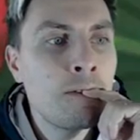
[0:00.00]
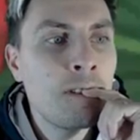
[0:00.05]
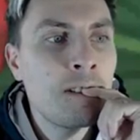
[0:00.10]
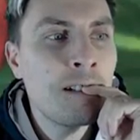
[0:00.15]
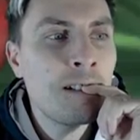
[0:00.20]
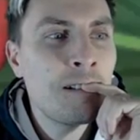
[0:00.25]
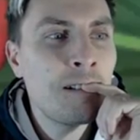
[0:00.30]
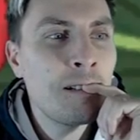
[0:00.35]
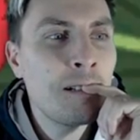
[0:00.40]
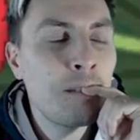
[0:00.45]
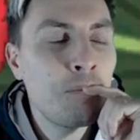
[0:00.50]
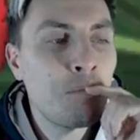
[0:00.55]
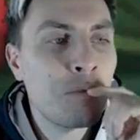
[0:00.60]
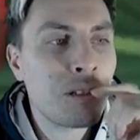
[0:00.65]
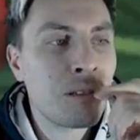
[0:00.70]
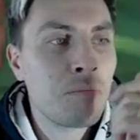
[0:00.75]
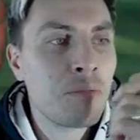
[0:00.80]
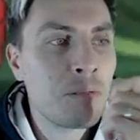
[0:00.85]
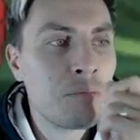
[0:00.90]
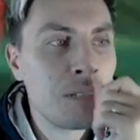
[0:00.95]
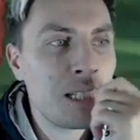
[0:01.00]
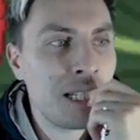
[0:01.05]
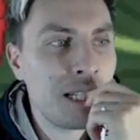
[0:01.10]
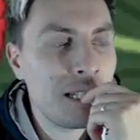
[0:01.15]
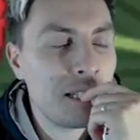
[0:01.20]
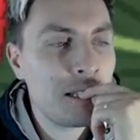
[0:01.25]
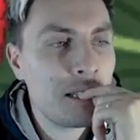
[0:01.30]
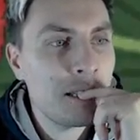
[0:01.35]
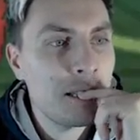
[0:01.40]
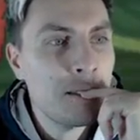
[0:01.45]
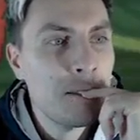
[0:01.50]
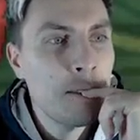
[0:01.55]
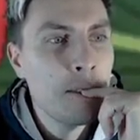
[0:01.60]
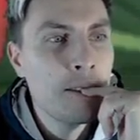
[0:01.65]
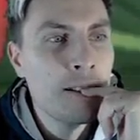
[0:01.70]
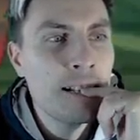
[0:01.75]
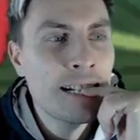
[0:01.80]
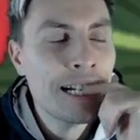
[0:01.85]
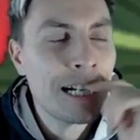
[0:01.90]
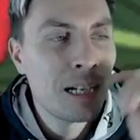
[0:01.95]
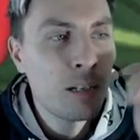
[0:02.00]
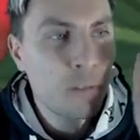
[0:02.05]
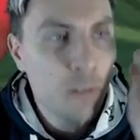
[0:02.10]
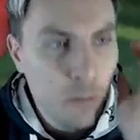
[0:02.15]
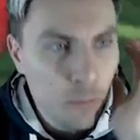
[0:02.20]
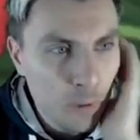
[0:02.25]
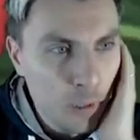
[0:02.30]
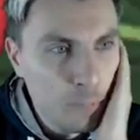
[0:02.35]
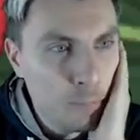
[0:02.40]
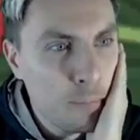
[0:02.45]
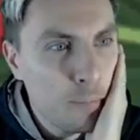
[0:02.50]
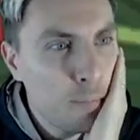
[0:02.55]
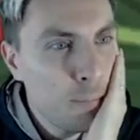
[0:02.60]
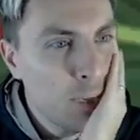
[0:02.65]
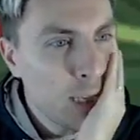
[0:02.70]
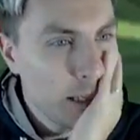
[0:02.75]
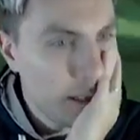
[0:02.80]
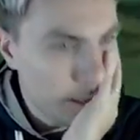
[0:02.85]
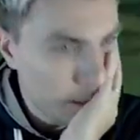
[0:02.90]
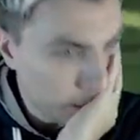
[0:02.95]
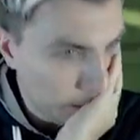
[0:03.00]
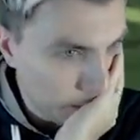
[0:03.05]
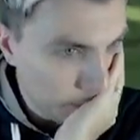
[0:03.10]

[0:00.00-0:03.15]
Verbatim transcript: only problem is, how do we beat?